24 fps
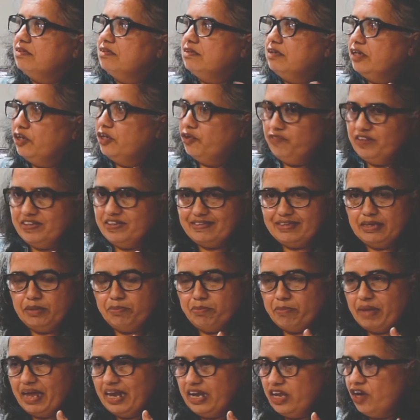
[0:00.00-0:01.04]
We see
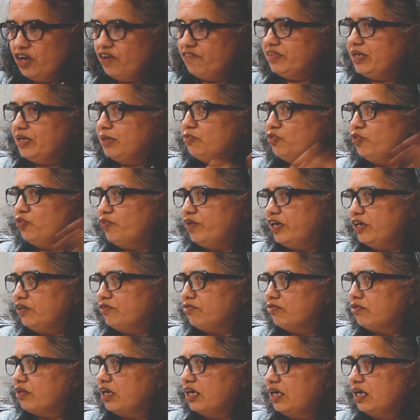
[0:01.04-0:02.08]
many of them who went
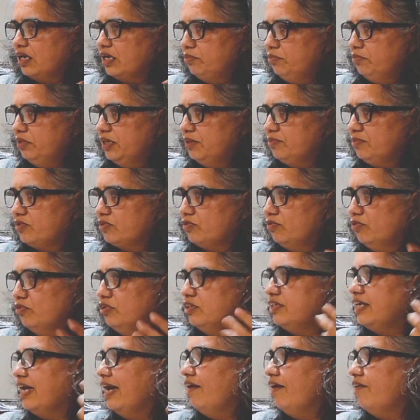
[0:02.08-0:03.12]
through Kannada medium
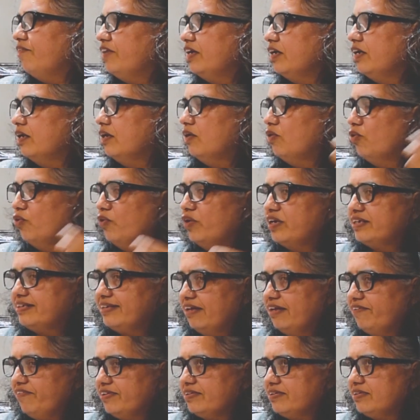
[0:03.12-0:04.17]
schools having lower
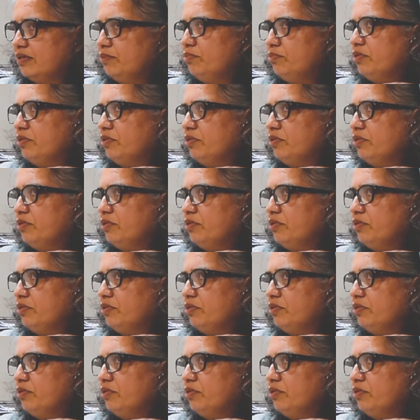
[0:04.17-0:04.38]
self-esteem